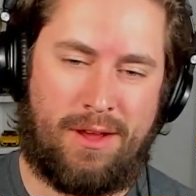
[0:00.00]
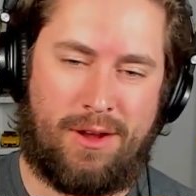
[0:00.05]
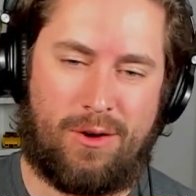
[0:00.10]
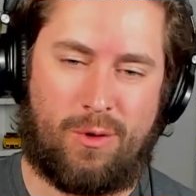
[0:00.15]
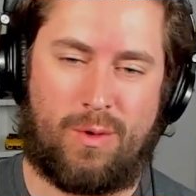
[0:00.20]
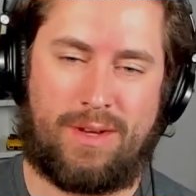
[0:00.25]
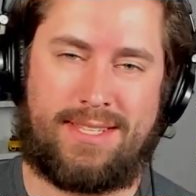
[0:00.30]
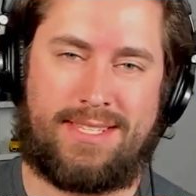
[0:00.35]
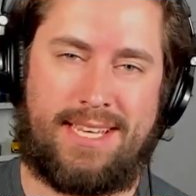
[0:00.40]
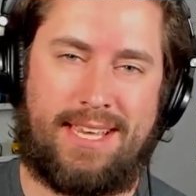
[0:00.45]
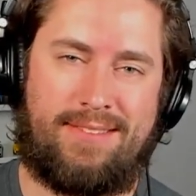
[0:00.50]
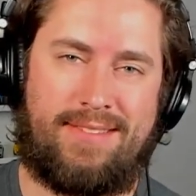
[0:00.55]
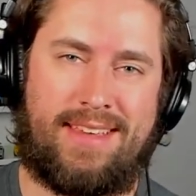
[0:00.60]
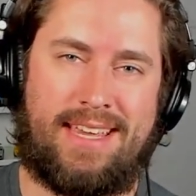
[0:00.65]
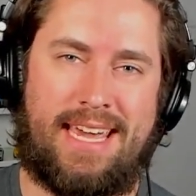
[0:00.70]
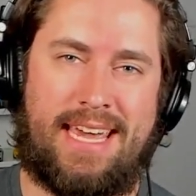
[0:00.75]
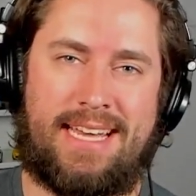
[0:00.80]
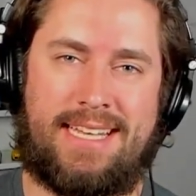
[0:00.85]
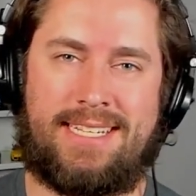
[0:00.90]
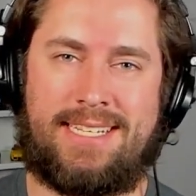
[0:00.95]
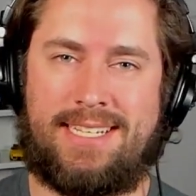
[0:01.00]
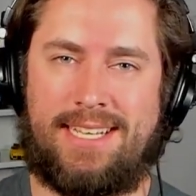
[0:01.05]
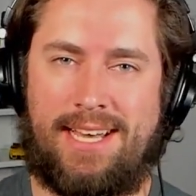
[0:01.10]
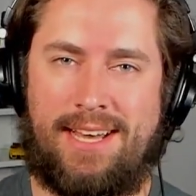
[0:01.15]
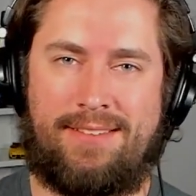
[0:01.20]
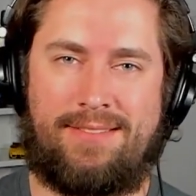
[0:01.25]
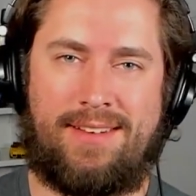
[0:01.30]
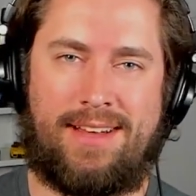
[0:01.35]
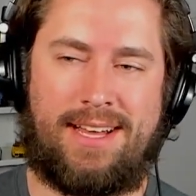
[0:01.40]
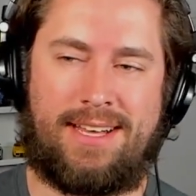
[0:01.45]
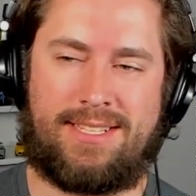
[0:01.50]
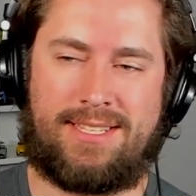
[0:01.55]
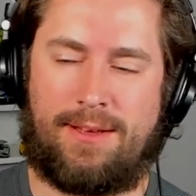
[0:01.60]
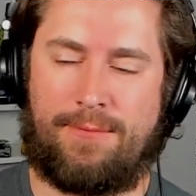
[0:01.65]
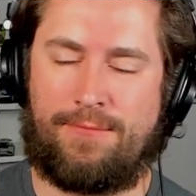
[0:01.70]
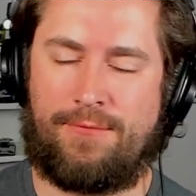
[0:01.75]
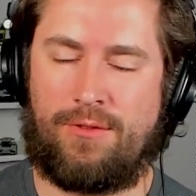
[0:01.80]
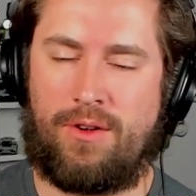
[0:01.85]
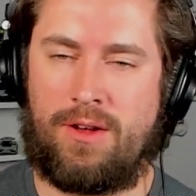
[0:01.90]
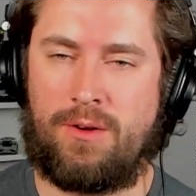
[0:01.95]
receiving end of
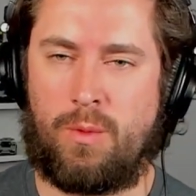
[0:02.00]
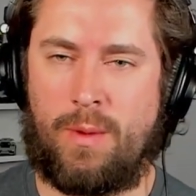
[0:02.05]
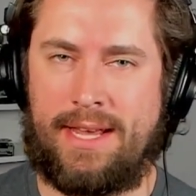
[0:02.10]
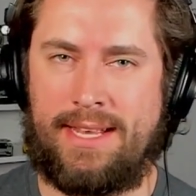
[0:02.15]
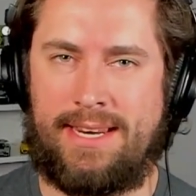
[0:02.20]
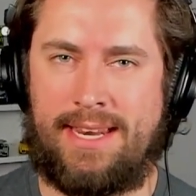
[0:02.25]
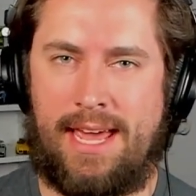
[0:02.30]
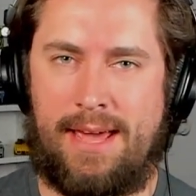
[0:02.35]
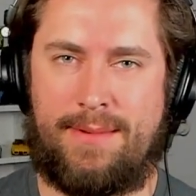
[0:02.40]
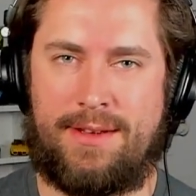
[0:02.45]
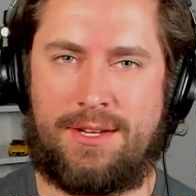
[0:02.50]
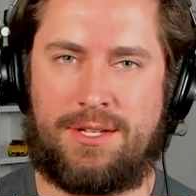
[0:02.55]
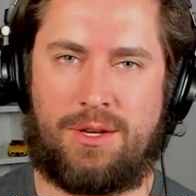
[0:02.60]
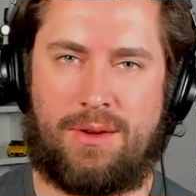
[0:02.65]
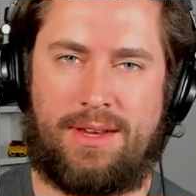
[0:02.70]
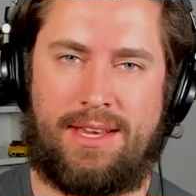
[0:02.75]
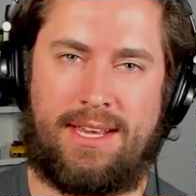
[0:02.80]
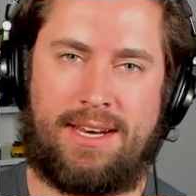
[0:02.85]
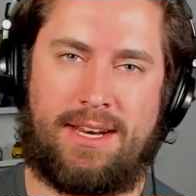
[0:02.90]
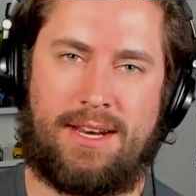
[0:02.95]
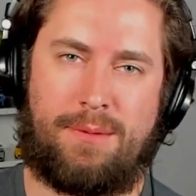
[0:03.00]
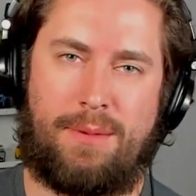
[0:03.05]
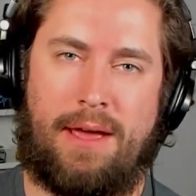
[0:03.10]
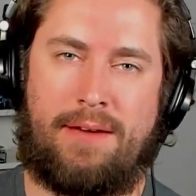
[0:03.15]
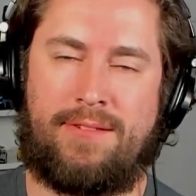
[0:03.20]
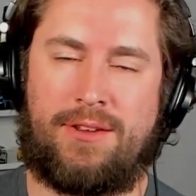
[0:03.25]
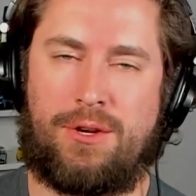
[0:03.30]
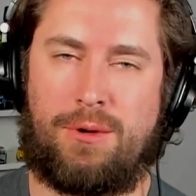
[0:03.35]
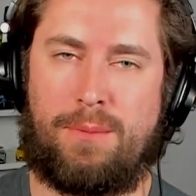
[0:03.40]
some front wing damage, so he ended up having to